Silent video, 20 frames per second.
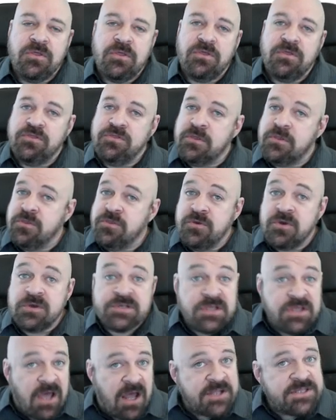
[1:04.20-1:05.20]
th
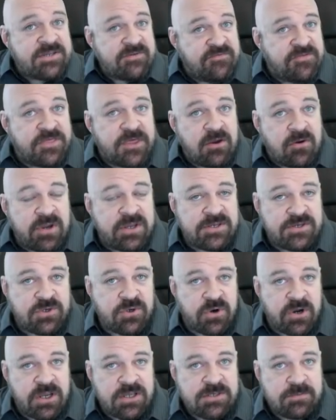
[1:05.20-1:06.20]
there's lots of theory
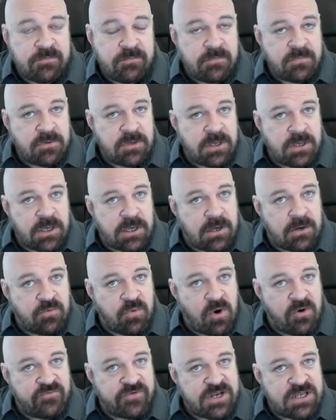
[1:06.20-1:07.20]
stories uh,
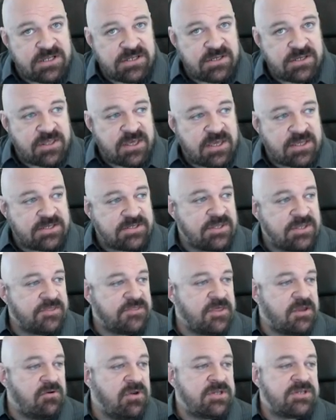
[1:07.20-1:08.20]
woven into this. The
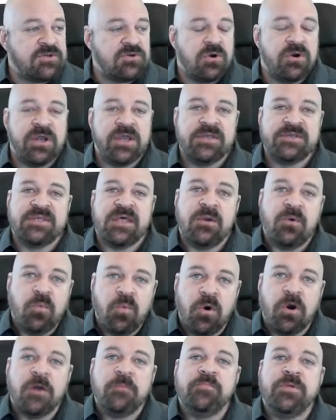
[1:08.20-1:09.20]
theory story is that
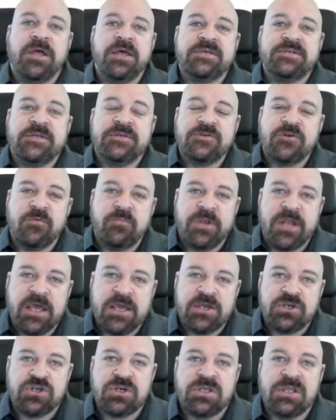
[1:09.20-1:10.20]
workplace
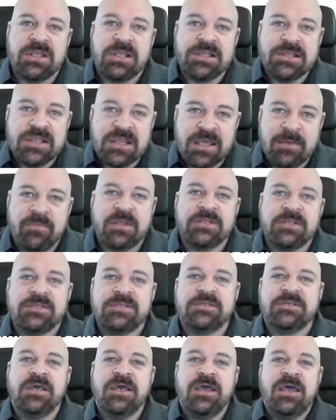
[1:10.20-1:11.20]
discrimination limits
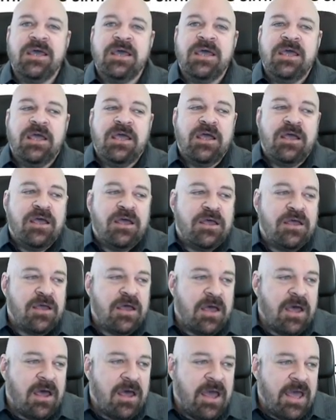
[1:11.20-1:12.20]

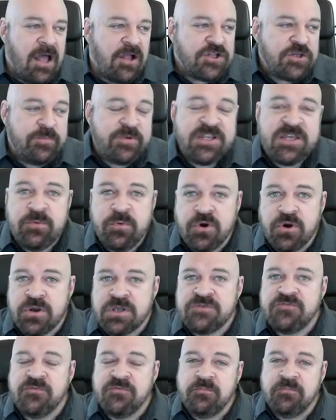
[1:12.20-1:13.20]
Uh, L G B T
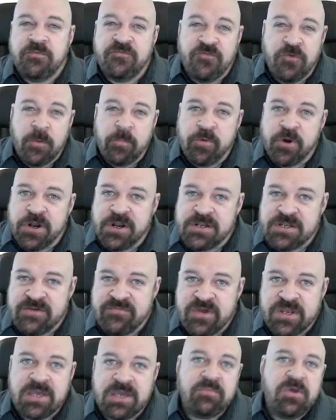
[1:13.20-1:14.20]
workers from full
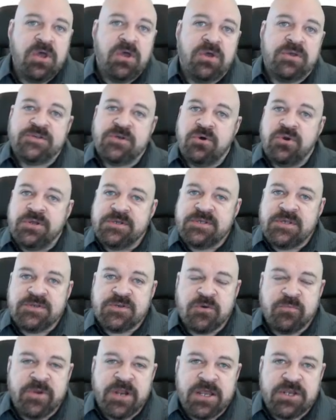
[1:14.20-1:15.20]
productivity. So does
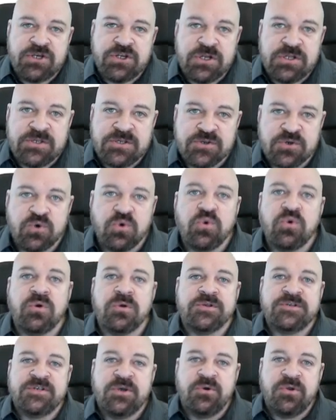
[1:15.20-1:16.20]
discrimination in
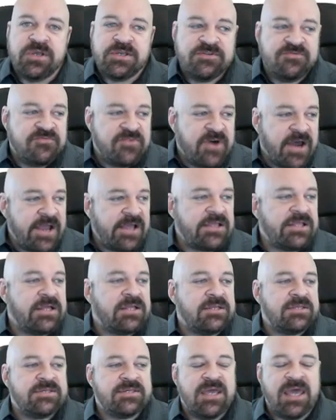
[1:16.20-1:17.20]
schools. So does
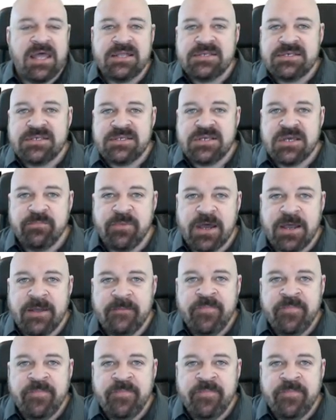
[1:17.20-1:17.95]
violence and stigma.